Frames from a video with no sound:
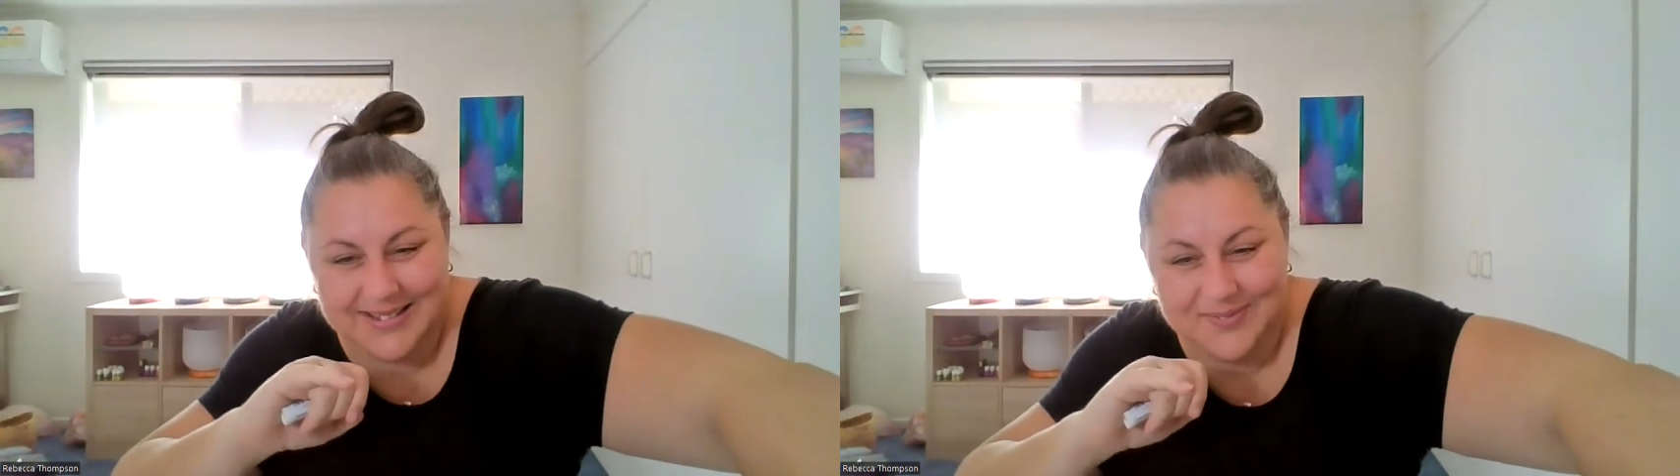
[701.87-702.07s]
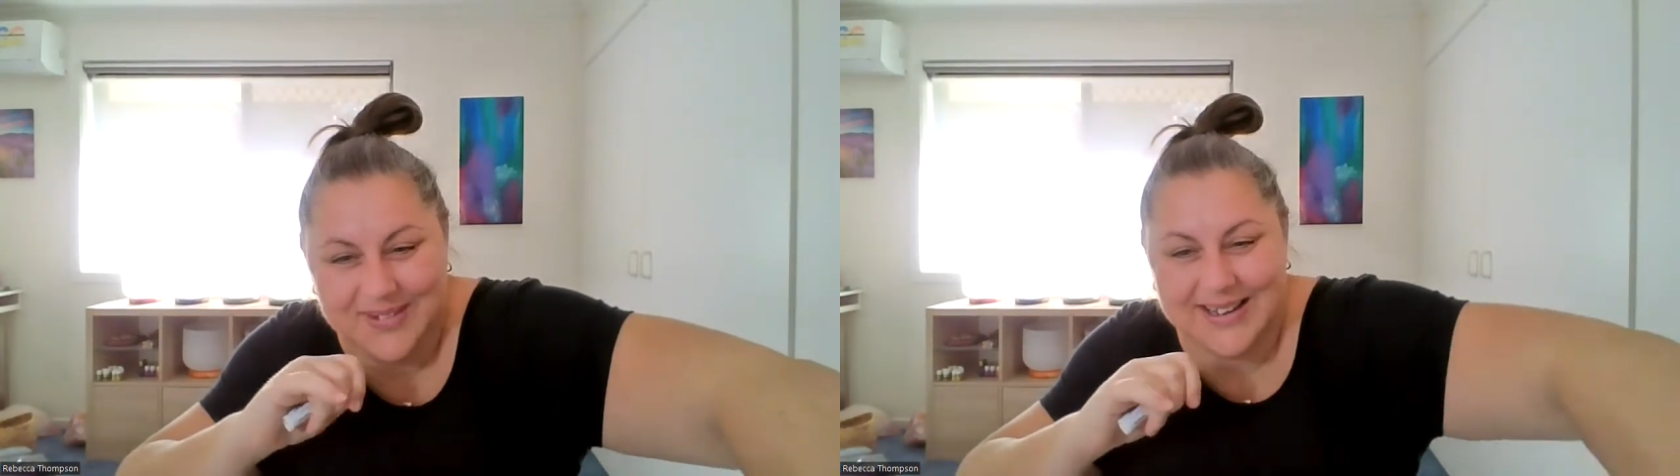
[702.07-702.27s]

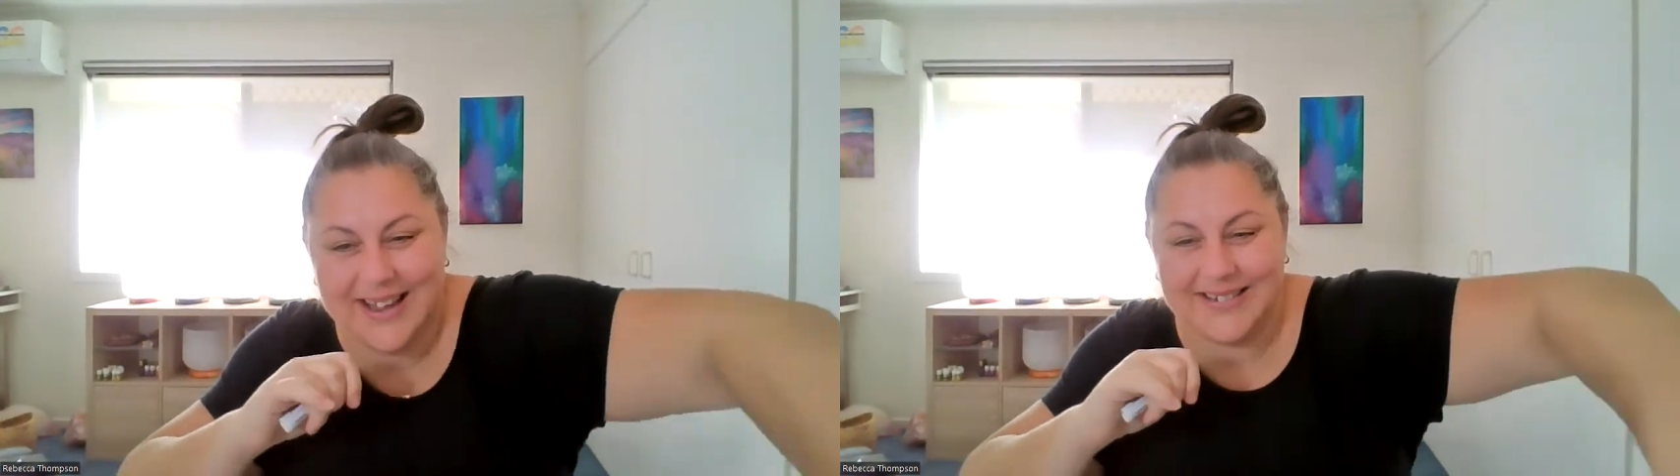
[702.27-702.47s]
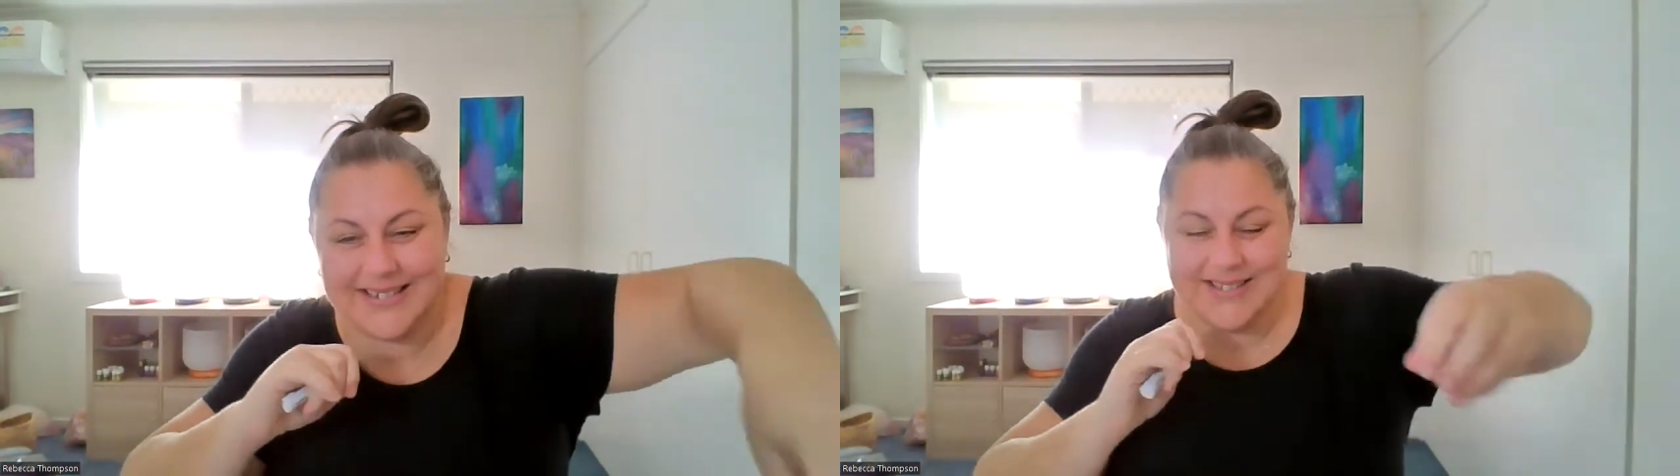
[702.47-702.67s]

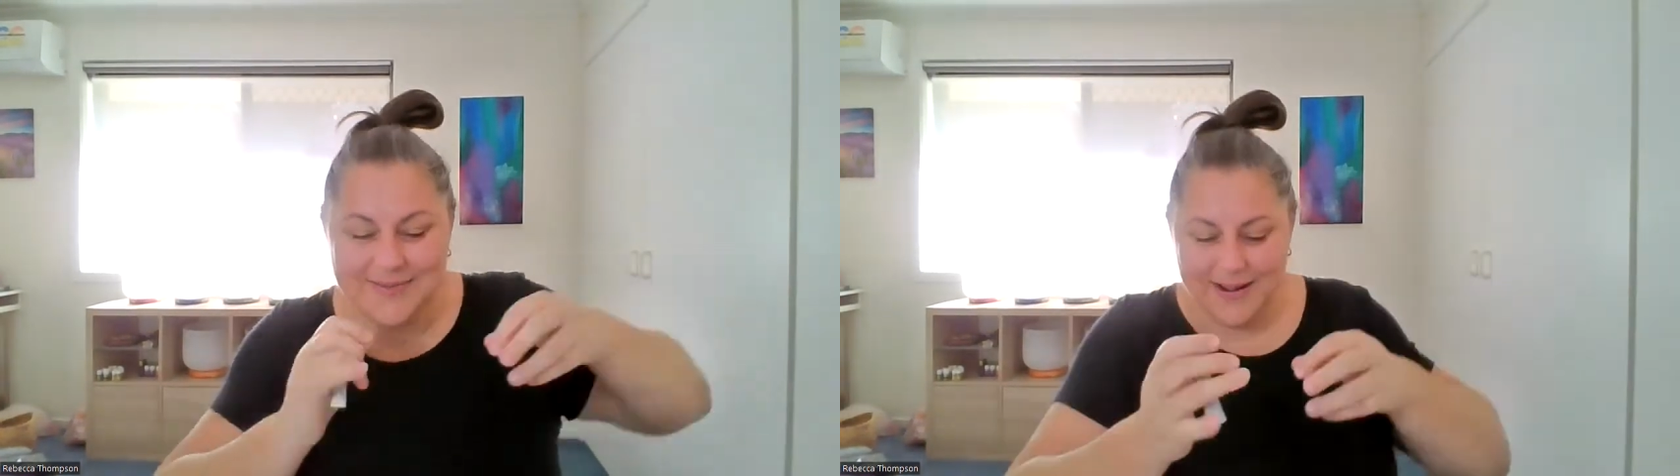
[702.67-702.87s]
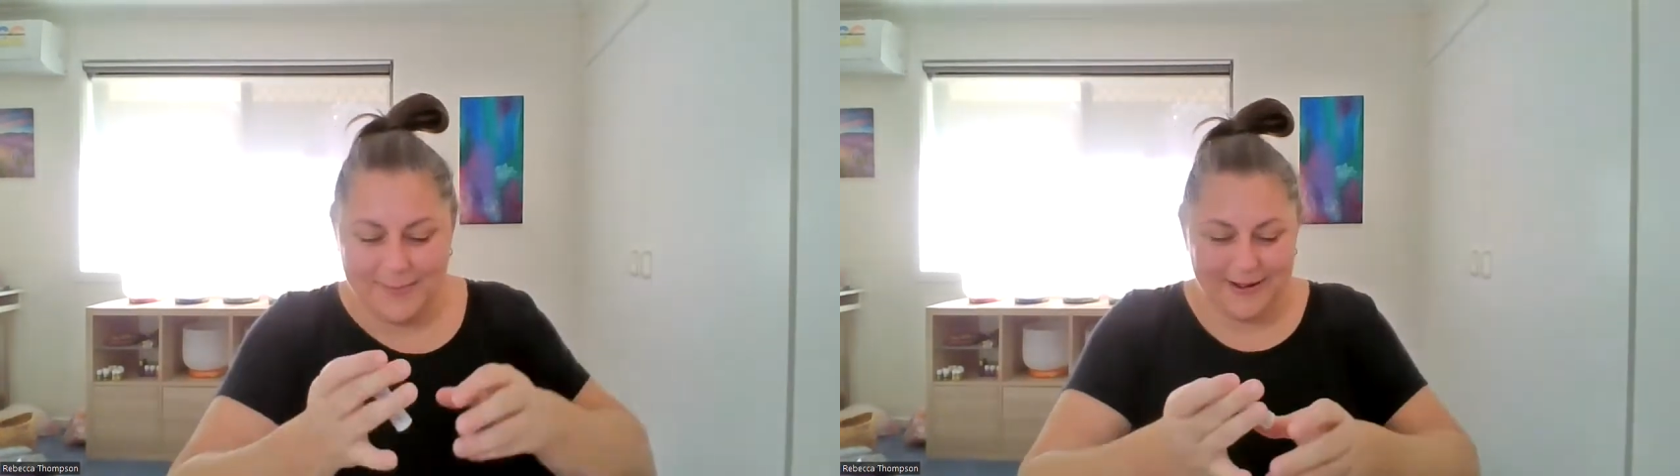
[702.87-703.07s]
fingernail to
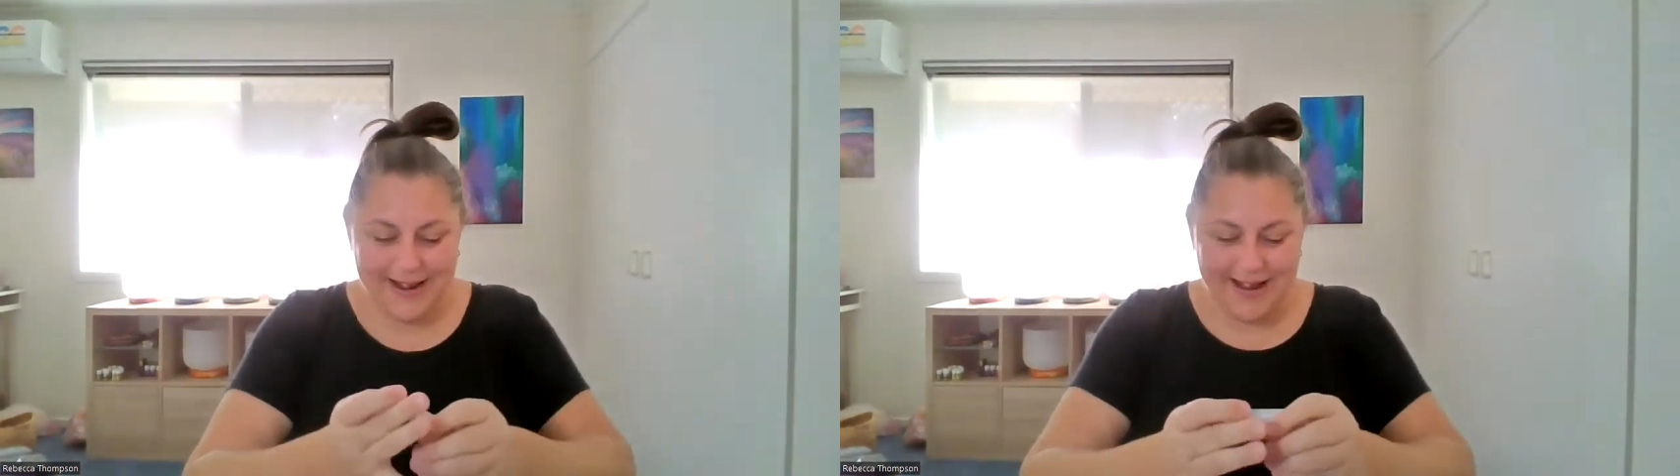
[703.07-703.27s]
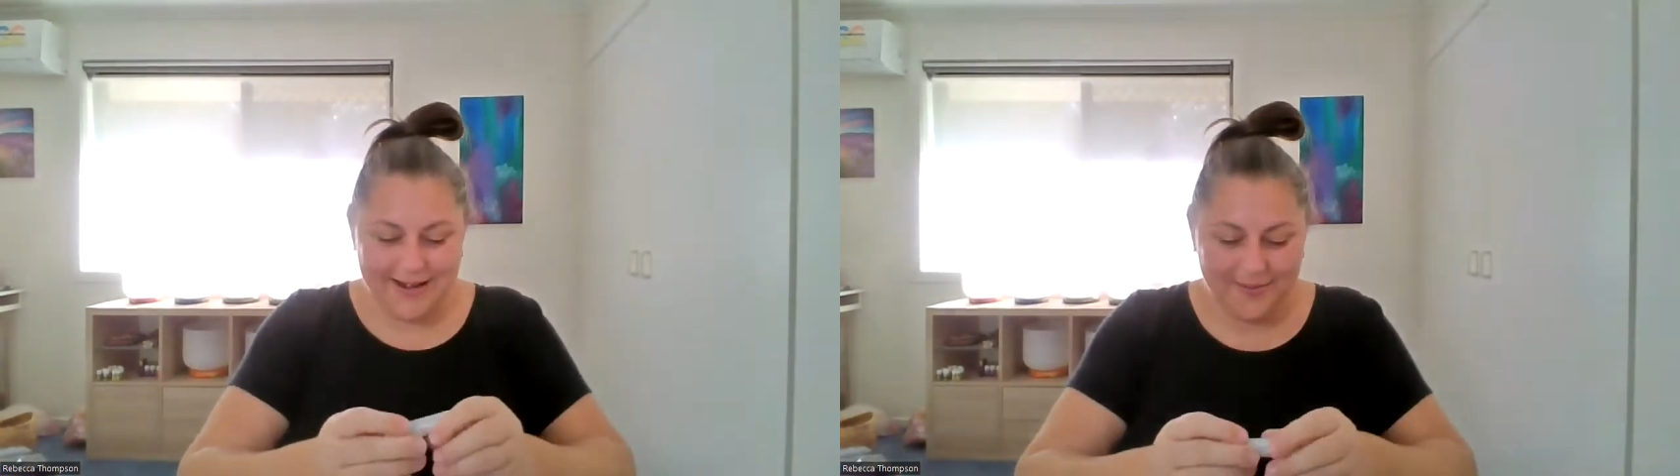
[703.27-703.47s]
scrape it
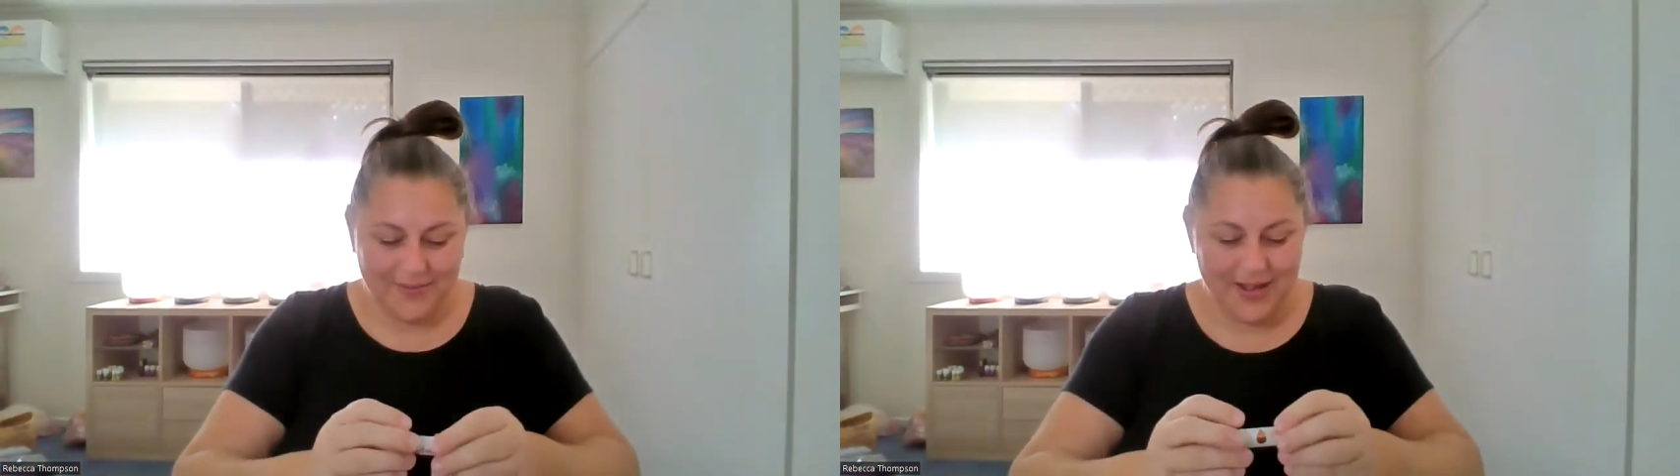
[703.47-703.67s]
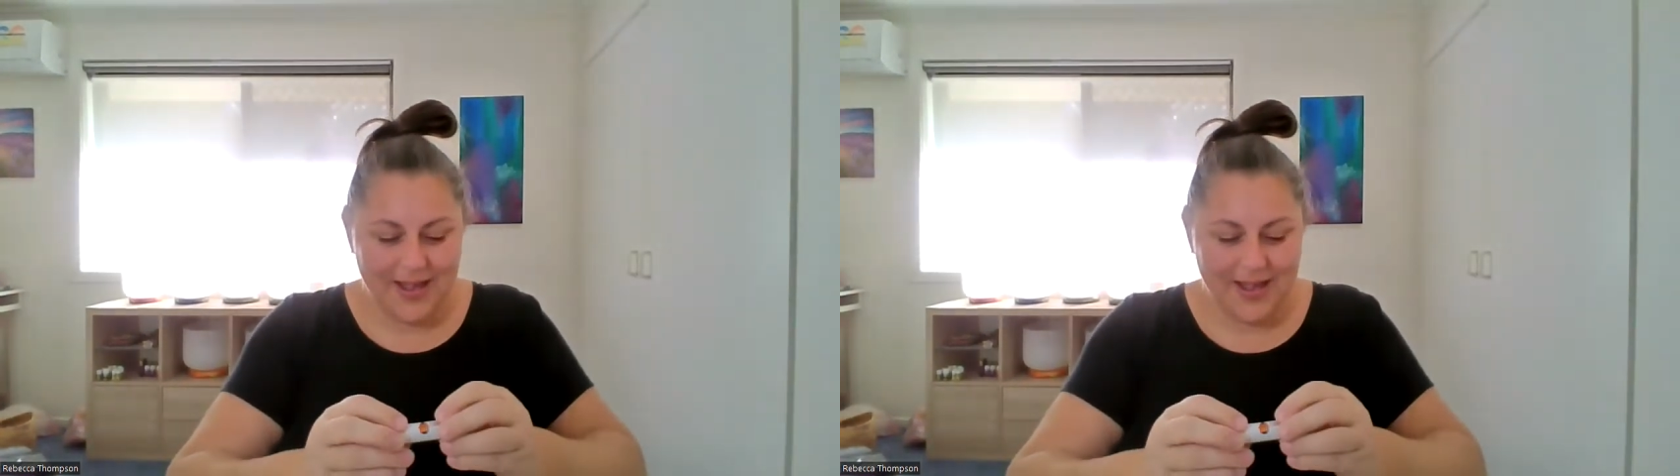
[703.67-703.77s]
out of,